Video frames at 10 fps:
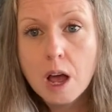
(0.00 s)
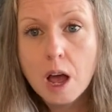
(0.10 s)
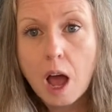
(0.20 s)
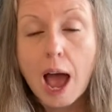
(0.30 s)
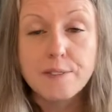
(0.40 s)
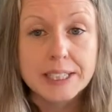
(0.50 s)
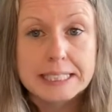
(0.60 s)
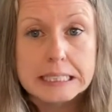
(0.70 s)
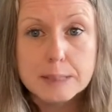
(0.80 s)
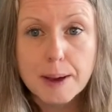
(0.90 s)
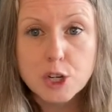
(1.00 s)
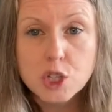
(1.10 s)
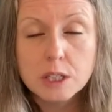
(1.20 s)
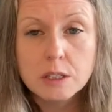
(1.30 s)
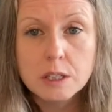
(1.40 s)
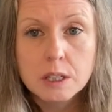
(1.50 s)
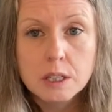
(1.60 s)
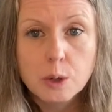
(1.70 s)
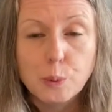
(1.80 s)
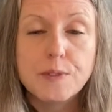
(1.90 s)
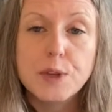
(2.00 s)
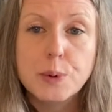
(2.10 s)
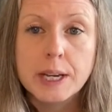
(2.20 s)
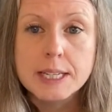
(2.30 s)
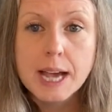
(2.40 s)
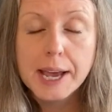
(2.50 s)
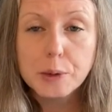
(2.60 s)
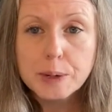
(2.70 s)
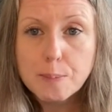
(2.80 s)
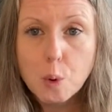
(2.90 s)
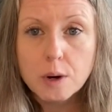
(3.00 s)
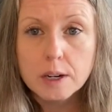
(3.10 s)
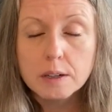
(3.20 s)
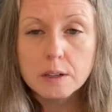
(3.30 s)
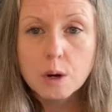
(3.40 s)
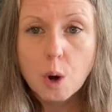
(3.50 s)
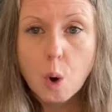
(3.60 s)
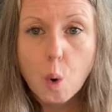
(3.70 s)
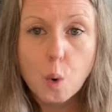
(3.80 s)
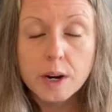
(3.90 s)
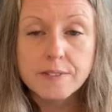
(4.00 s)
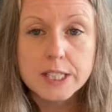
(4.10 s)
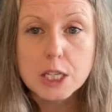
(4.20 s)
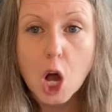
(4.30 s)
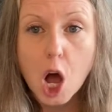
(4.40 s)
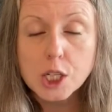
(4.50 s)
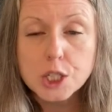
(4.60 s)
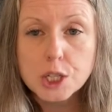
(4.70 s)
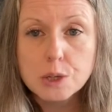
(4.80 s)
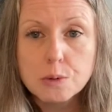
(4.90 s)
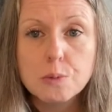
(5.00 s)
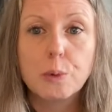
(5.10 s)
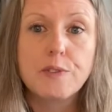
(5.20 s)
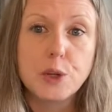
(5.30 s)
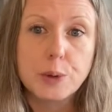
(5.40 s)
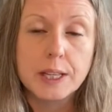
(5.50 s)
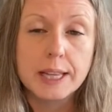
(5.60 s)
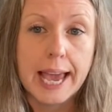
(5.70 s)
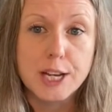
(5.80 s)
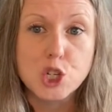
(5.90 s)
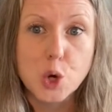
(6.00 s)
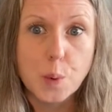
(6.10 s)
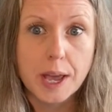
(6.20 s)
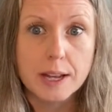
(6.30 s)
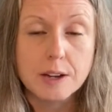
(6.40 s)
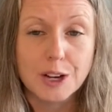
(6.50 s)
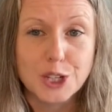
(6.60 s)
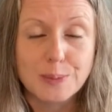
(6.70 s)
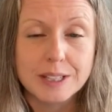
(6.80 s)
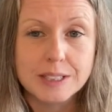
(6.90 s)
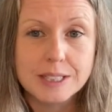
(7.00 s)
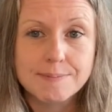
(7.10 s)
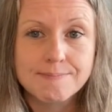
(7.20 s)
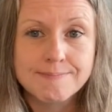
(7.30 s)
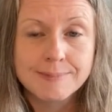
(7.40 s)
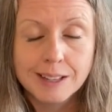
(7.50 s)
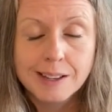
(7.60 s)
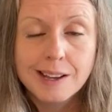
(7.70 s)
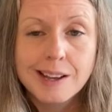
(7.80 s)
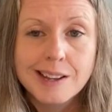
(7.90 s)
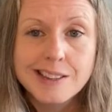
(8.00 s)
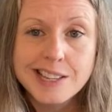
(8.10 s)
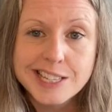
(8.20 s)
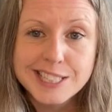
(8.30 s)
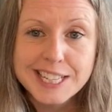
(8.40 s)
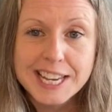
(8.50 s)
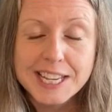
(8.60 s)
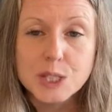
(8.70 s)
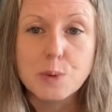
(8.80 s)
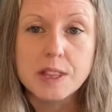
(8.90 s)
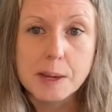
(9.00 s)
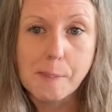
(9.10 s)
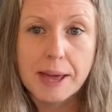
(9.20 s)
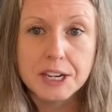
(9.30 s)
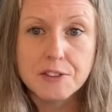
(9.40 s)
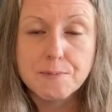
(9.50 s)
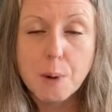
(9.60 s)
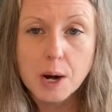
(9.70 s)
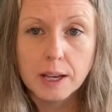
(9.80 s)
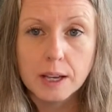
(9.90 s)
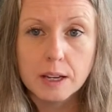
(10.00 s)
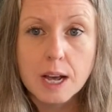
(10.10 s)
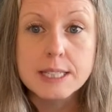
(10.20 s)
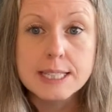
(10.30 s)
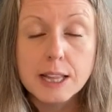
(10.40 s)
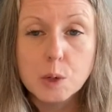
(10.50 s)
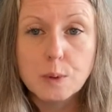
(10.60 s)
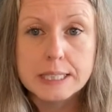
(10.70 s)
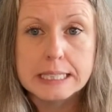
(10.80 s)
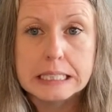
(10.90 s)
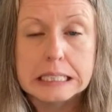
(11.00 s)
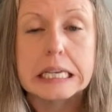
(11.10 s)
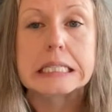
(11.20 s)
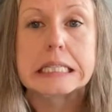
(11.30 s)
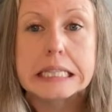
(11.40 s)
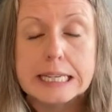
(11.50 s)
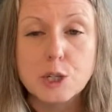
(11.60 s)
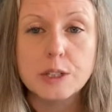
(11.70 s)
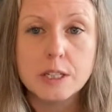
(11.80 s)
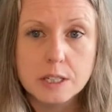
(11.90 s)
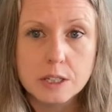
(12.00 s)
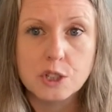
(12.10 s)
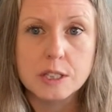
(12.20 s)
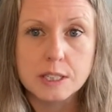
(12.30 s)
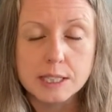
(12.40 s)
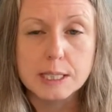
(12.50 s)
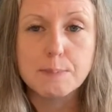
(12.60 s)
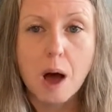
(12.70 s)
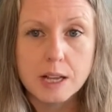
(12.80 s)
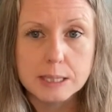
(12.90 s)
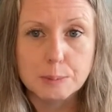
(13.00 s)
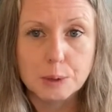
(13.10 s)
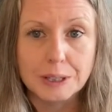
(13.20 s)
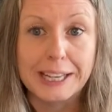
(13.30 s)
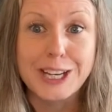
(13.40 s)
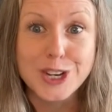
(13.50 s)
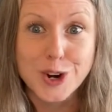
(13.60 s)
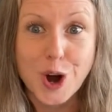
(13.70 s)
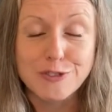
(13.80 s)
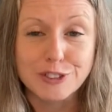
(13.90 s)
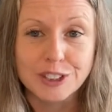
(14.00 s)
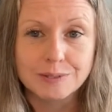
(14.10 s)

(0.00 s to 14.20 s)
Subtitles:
having an inspection, reviewing a title report, or if it's a condo, reviewing the HOA documents. These days, with the competitive market, a seller wants to see as little contingencies as possible in your offer.